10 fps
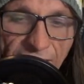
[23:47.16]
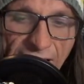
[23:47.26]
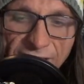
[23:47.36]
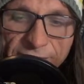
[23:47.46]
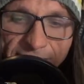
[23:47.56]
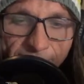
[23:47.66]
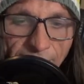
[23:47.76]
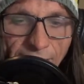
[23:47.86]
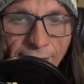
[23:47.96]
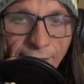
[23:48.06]
and
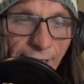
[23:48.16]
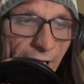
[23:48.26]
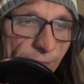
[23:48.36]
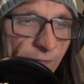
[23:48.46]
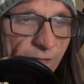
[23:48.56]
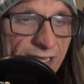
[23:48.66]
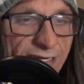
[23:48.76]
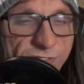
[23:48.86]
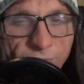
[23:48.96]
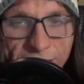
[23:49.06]
and then the
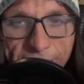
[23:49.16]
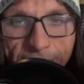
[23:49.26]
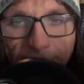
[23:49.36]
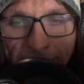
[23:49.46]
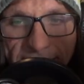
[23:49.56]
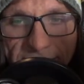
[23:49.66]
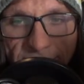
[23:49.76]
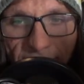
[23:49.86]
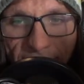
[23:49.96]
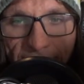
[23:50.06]
next one here is
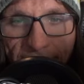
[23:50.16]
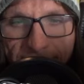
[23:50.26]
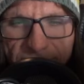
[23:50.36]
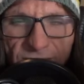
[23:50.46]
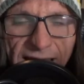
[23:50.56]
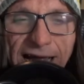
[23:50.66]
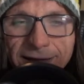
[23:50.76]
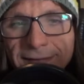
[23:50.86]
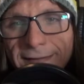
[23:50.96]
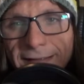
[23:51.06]
my uh, so yeah,
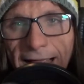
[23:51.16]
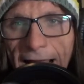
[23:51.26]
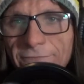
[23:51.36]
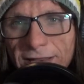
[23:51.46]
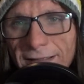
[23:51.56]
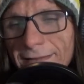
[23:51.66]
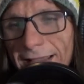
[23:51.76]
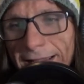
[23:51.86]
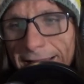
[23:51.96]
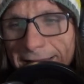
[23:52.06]

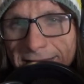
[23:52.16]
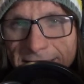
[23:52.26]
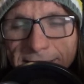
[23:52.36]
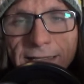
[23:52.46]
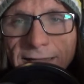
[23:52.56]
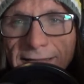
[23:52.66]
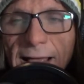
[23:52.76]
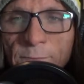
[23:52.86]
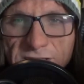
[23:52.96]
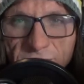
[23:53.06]
evidently it's the
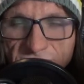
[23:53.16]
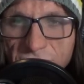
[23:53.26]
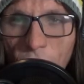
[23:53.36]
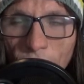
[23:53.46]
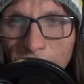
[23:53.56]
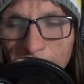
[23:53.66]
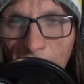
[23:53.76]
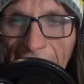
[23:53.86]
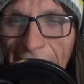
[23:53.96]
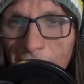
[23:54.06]
episodes don't
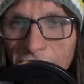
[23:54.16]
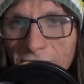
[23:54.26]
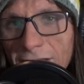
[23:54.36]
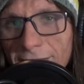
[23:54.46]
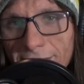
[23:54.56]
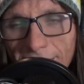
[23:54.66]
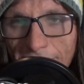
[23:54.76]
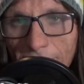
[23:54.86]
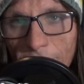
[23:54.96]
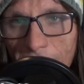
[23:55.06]
have
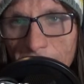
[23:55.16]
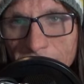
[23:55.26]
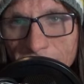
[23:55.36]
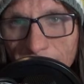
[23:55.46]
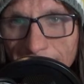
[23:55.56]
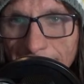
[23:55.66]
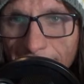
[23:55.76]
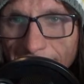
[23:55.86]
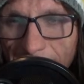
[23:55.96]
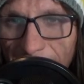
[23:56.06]
you know huge story
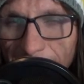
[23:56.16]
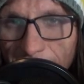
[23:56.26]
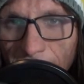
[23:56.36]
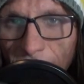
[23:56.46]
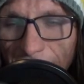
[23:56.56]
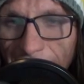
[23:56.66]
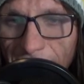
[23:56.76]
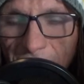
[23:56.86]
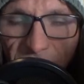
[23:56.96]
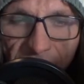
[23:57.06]
arcs. I mean, they're only
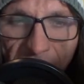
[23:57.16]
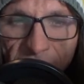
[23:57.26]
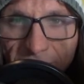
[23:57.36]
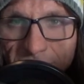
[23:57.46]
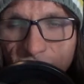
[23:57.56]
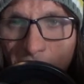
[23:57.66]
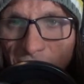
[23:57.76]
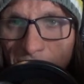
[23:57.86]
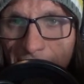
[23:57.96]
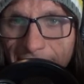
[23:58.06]
11,
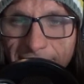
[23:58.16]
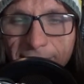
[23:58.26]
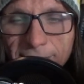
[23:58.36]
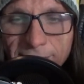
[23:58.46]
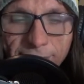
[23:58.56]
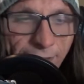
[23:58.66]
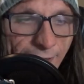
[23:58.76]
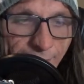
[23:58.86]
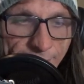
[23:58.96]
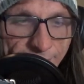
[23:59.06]
12 minute
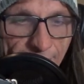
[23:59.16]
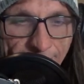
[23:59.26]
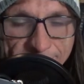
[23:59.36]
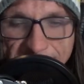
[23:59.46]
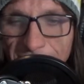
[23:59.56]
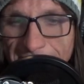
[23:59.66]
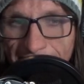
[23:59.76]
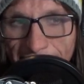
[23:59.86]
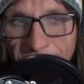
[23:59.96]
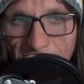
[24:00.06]
uh, things. So it's
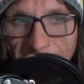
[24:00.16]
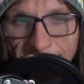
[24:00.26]
kind of like